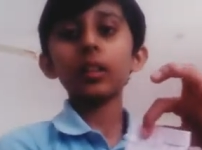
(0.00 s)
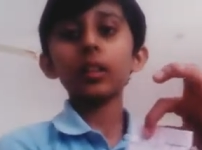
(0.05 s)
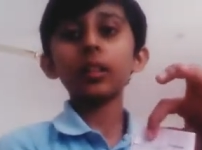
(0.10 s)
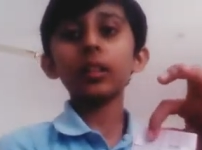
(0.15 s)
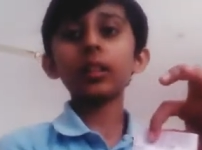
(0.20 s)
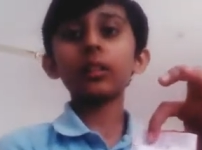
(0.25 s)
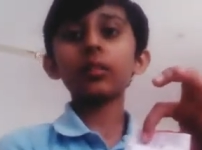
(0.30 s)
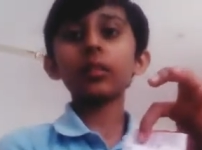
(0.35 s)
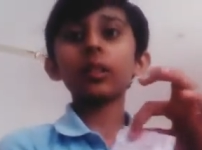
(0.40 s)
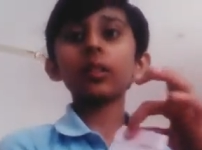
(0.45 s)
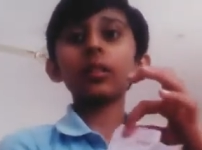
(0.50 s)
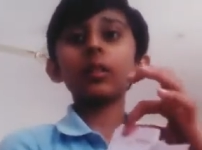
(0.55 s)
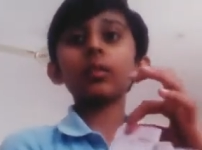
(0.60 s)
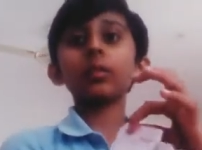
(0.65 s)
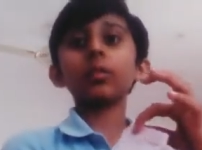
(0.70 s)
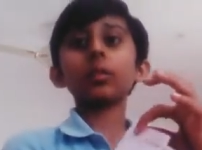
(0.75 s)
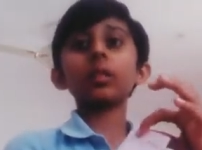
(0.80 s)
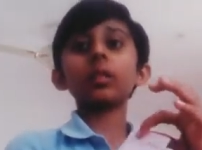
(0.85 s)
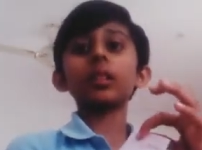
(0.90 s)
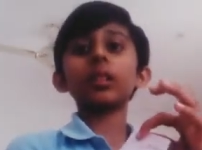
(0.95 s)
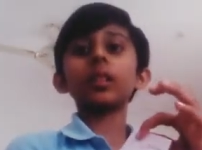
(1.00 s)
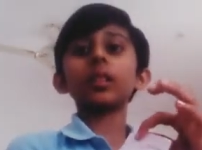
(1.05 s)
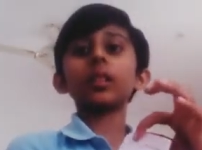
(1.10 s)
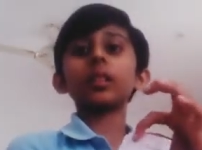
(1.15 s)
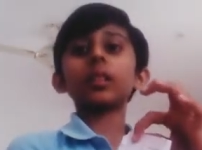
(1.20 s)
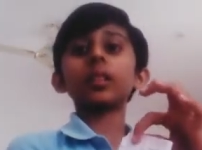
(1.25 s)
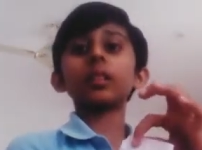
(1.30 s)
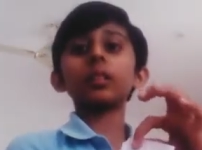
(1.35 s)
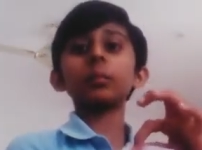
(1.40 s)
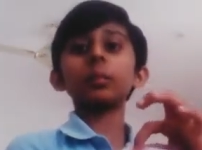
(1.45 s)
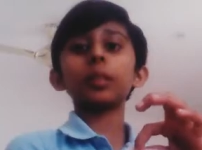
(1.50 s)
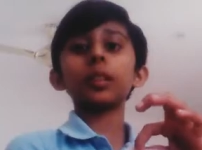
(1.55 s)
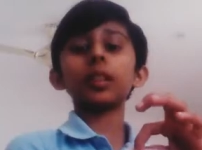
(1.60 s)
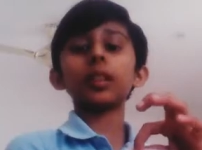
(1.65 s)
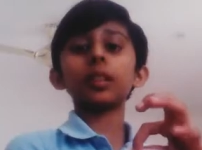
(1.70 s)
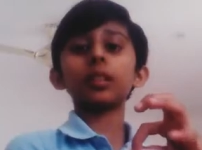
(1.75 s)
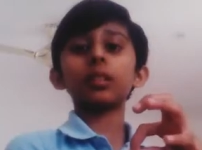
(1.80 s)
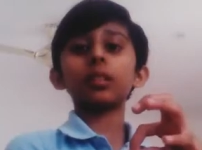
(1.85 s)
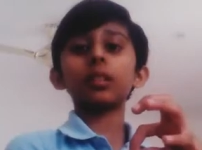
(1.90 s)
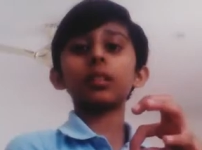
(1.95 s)
Then when we fold it, it will be
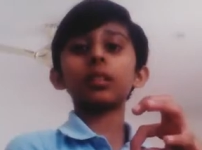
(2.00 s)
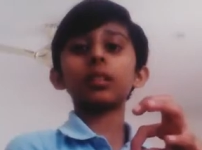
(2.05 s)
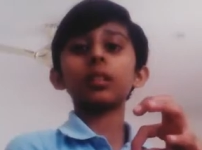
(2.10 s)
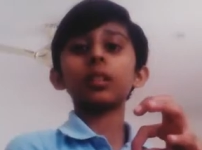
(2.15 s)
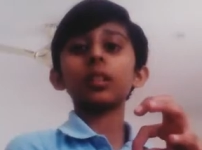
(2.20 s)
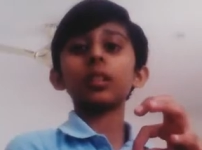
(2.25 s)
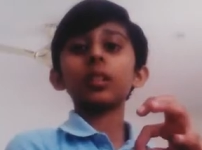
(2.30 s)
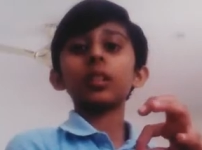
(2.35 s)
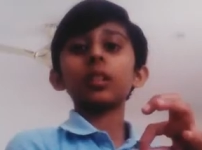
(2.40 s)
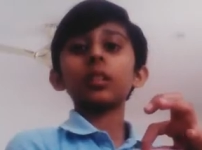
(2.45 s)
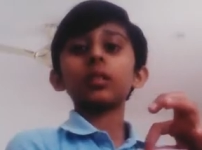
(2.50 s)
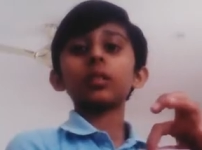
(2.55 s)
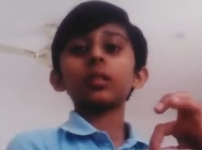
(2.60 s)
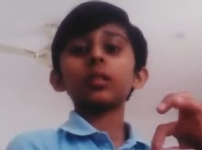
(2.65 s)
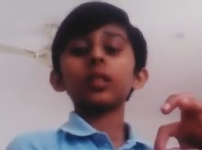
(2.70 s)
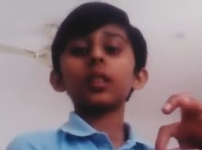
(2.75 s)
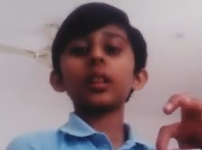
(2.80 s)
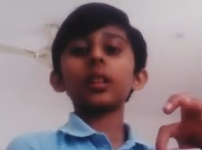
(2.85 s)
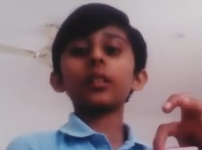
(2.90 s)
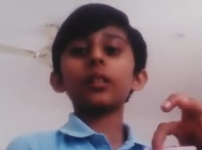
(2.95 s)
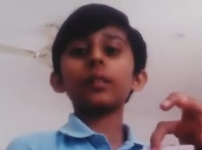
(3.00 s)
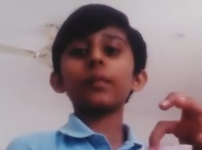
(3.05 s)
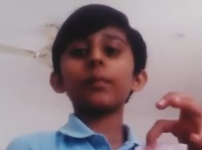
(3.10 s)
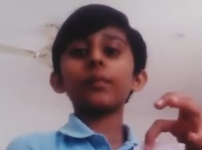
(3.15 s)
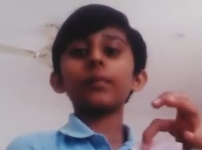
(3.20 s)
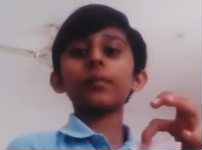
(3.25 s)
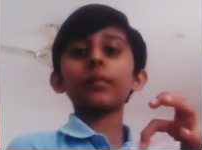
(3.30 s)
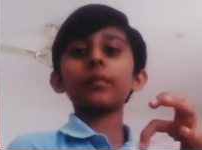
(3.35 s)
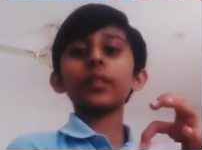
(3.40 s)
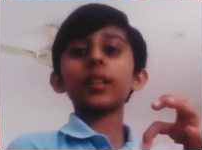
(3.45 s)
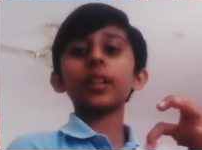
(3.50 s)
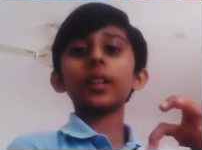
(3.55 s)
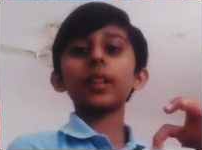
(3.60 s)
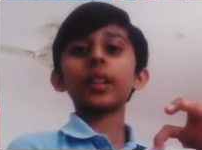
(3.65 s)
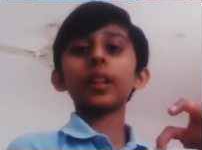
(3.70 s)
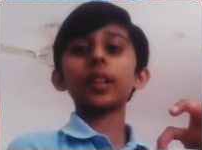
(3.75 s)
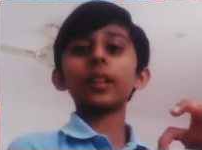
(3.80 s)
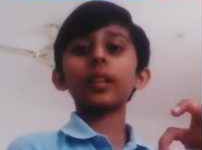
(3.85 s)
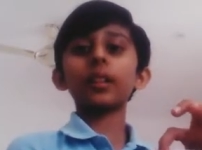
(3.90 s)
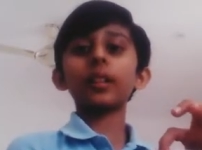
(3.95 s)
like this. So then we
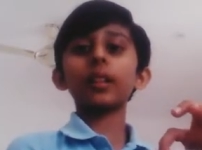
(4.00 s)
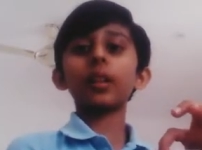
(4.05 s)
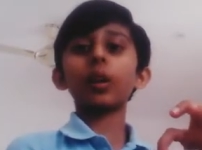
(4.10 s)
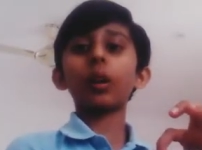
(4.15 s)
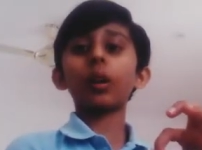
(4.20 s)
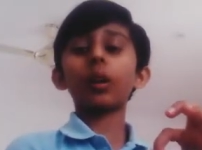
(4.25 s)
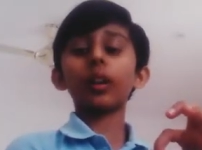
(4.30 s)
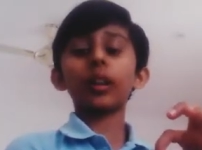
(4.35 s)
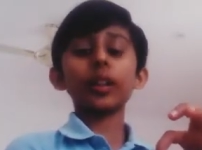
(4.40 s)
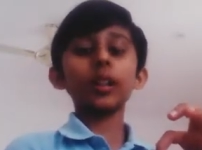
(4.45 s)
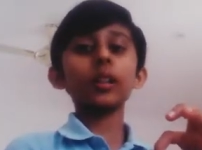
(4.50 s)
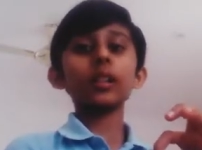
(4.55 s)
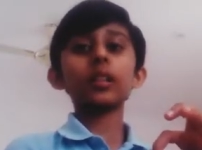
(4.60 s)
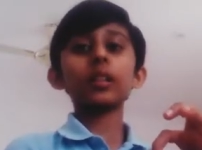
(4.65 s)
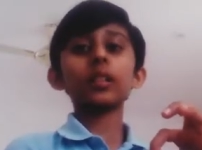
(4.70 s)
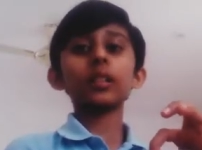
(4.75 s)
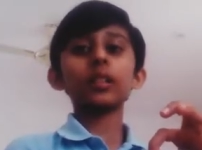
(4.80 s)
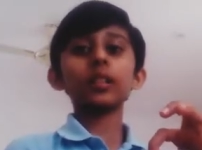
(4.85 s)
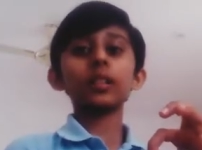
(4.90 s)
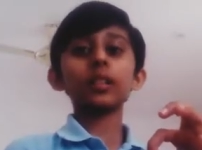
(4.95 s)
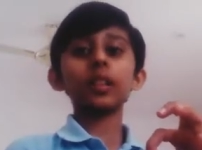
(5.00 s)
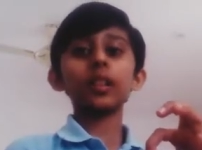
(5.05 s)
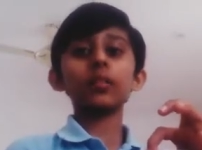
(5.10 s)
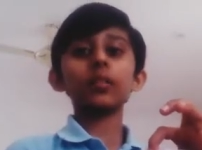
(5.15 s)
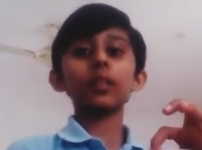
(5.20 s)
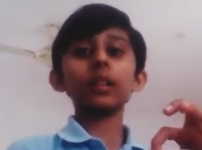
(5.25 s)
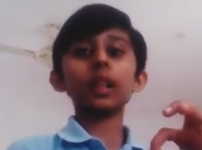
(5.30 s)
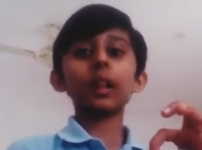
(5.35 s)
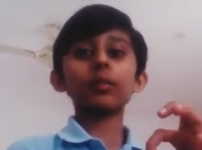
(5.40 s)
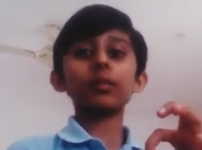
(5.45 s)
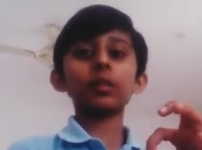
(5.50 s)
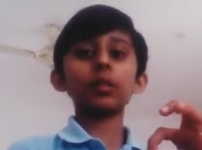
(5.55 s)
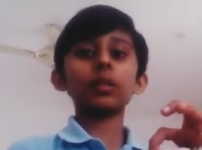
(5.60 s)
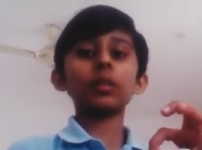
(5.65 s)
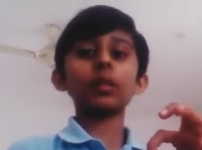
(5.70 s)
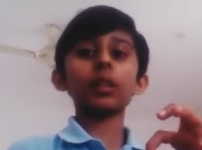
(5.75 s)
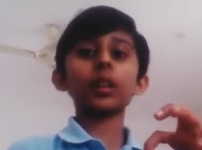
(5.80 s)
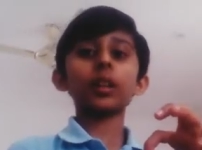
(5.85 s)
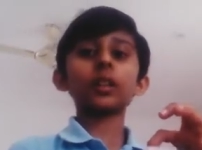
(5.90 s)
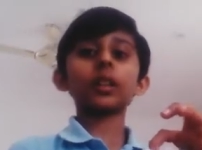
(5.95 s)
can draw it. Then we'll have to
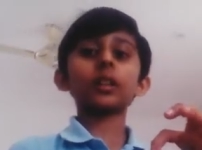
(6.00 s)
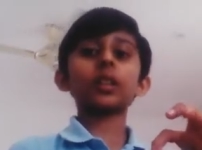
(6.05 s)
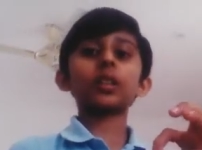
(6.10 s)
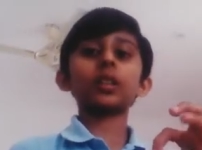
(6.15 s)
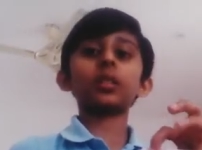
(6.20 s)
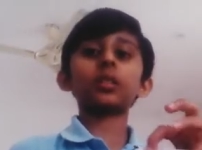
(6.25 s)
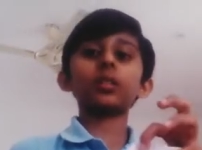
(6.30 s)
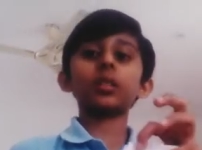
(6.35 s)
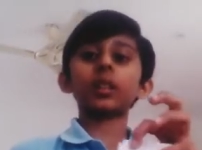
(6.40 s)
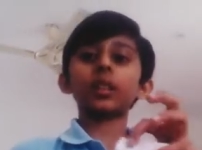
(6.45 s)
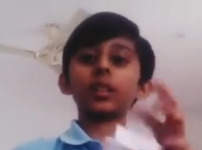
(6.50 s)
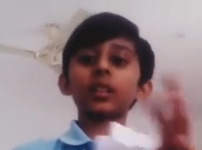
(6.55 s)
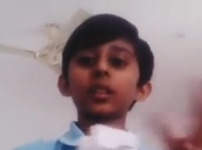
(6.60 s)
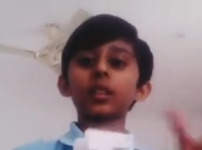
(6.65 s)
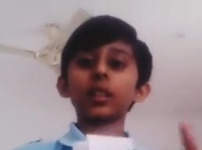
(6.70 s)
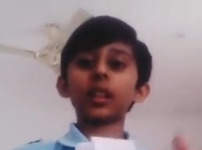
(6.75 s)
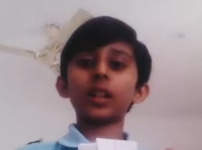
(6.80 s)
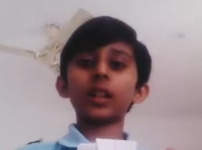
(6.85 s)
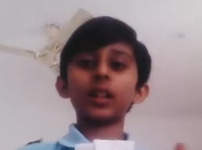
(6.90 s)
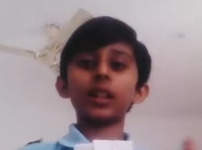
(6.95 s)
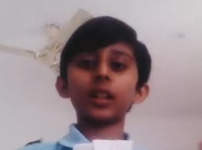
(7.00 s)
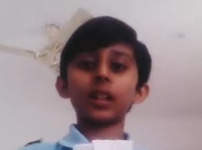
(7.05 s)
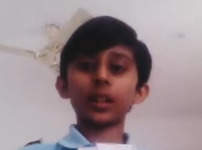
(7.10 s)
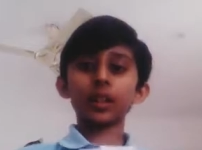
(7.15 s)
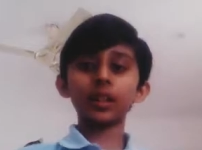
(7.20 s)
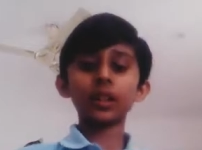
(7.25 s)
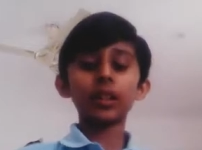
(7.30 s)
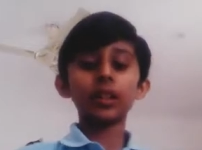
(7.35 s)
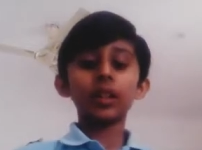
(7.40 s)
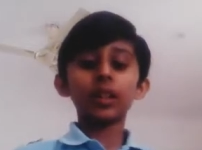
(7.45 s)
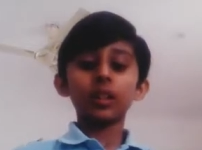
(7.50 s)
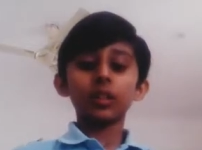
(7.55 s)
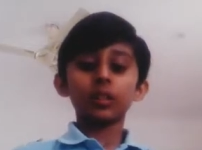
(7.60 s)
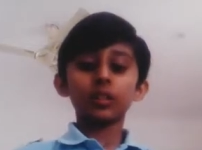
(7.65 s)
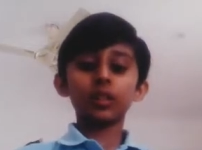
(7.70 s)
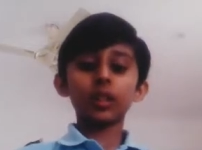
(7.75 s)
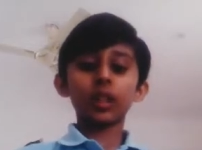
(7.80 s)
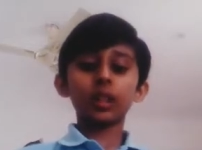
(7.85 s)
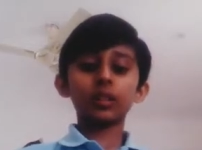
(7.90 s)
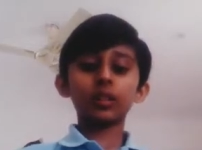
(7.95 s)
draw it and then we can just color it.
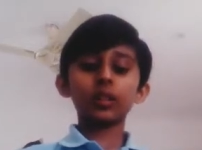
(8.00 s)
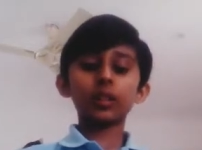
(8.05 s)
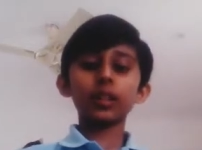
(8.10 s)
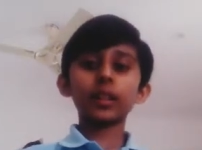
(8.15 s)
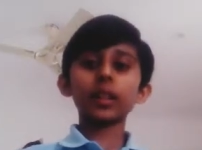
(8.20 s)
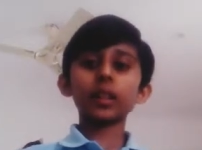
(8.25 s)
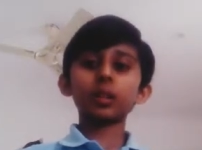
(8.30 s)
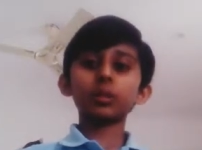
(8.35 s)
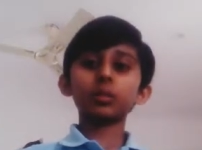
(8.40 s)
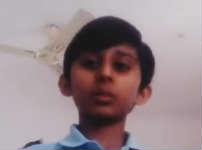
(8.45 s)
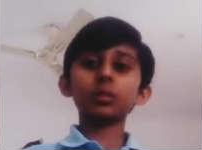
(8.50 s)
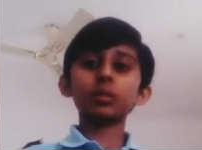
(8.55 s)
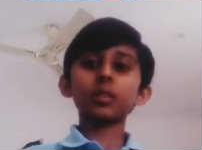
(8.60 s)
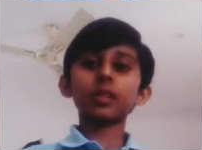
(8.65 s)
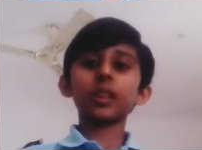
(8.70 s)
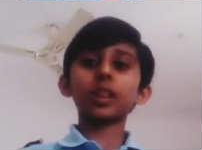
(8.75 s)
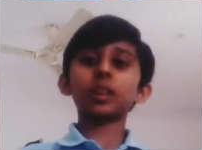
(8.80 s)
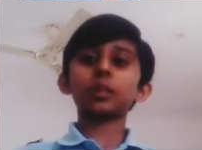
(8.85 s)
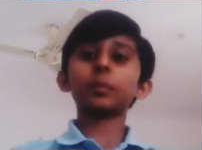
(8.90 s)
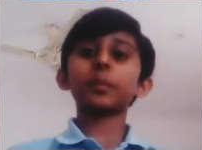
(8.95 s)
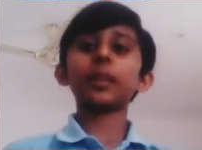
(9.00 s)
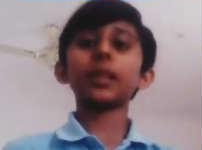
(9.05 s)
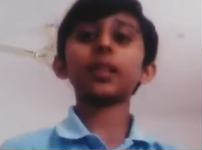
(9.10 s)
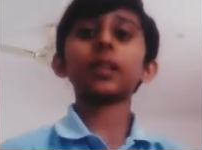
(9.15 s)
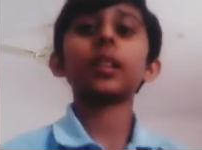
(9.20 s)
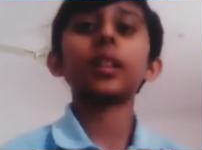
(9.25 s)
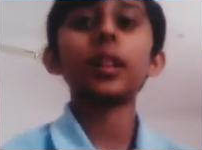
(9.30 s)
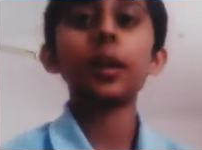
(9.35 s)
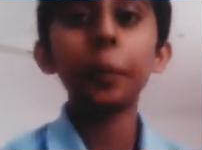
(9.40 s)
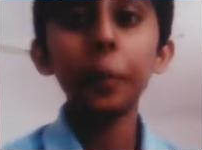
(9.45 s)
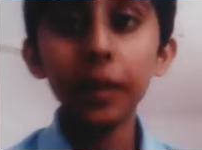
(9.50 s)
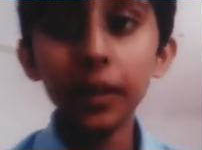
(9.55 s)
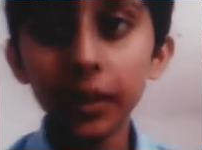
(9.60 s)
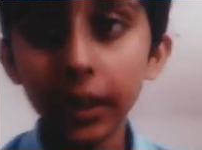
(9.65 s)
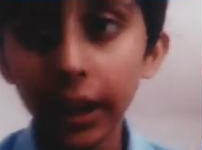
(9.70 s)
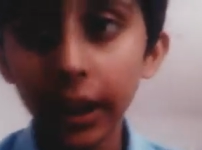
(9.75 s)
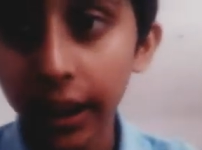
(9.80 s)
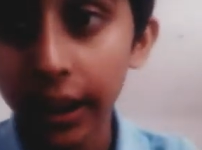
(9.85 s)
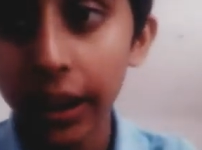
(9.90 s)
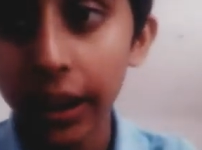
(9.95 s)
So that's why let's bring the
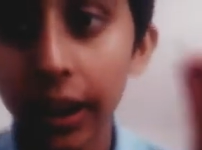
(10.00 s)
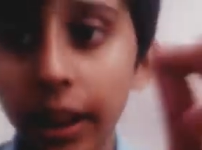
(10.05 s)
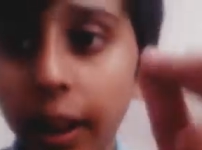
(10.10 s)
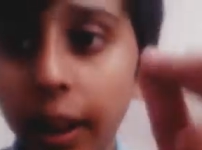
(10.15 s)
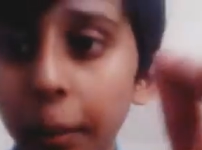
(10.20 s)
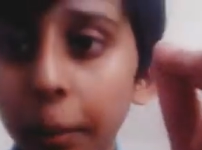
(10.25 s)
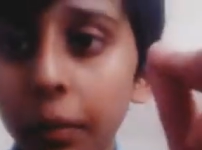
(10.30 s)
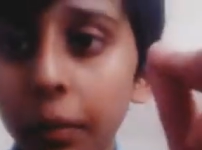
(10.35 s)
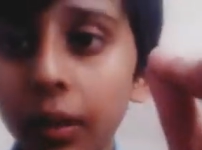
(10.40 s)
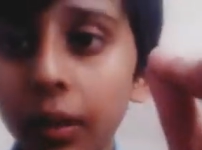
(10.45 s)
double-sided tape.